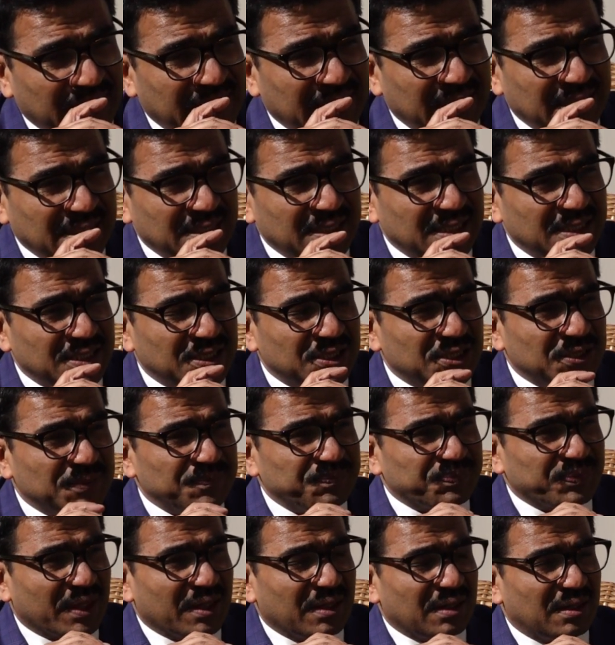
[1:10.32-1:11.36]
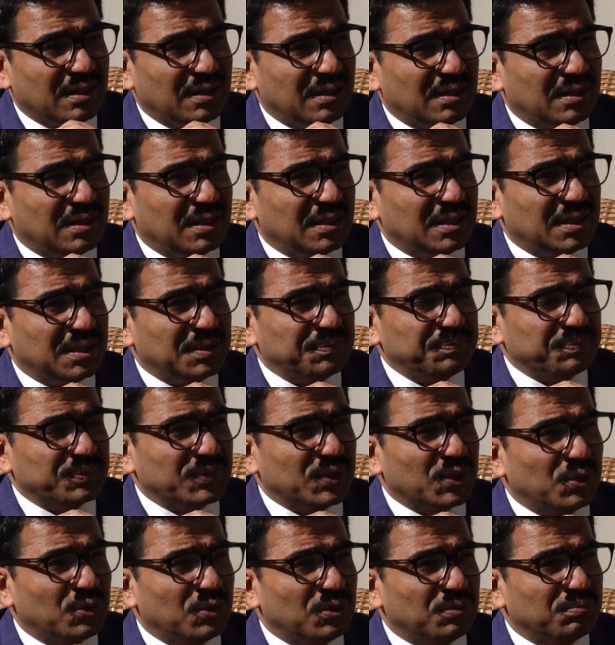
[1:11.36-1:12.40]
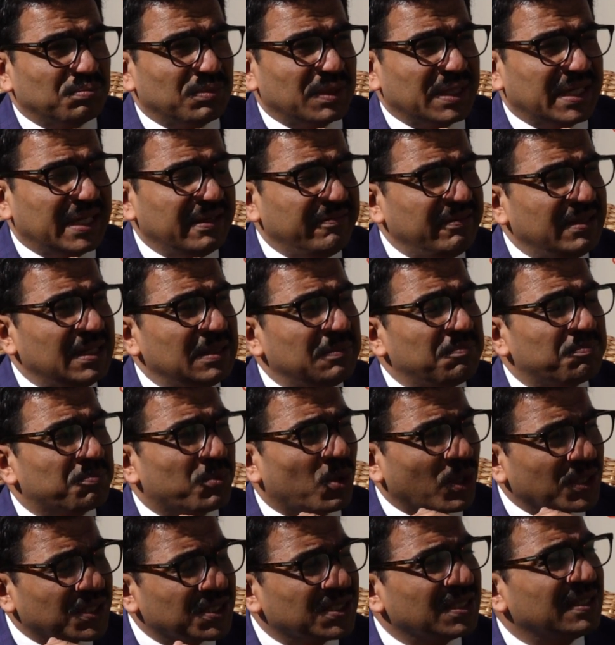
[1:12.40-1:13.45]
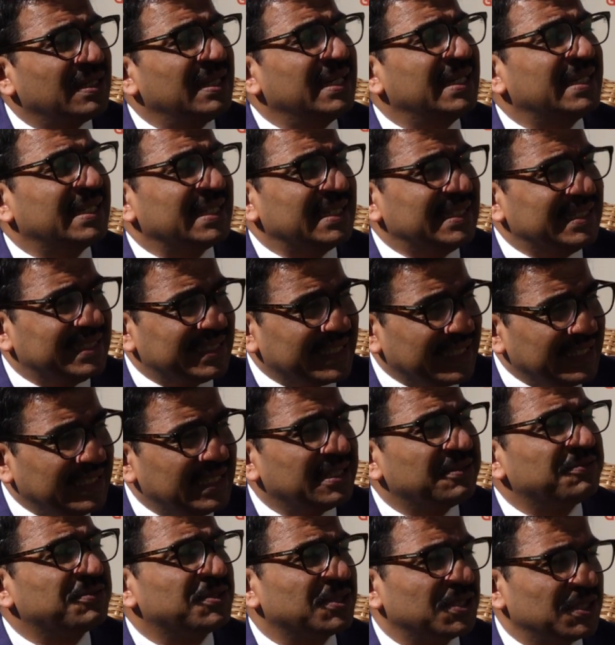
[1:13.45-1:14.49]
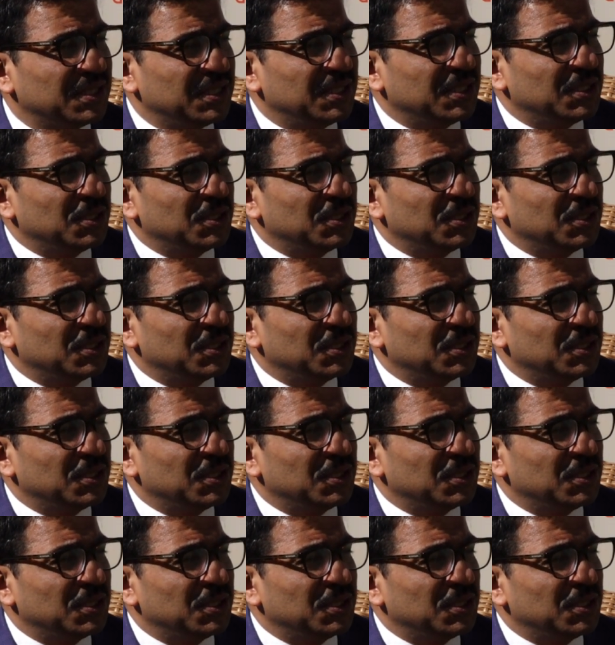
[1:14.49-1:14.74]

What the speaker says: it is giving production-linked incentives